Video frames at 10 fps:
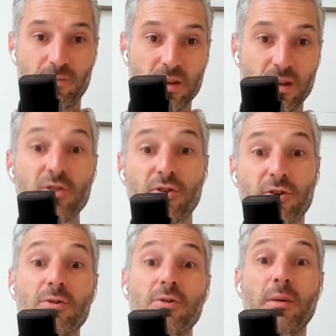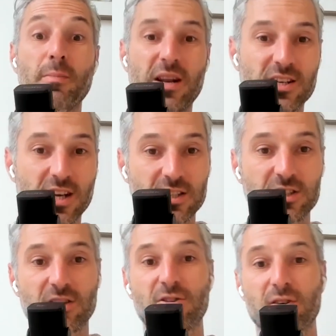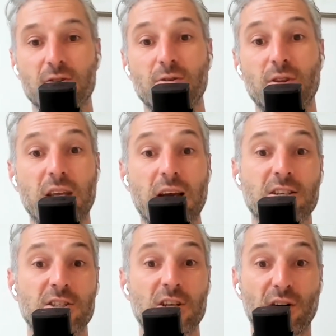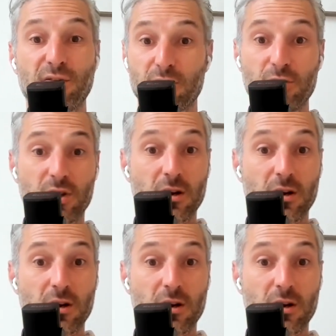through the meditation, through the exercise, through the